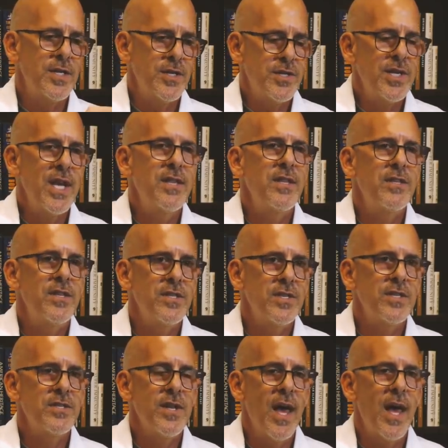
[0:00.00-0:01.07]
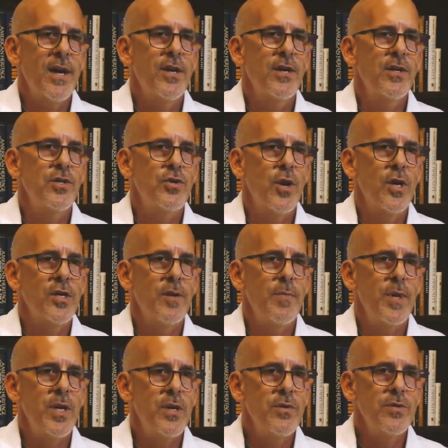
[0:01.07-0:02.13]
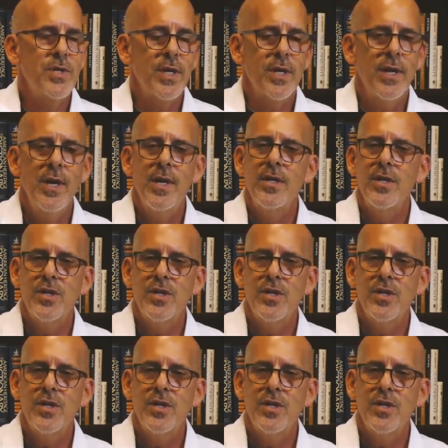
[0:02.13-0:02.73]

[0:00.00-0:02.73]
to say that this is not a good drug to be using,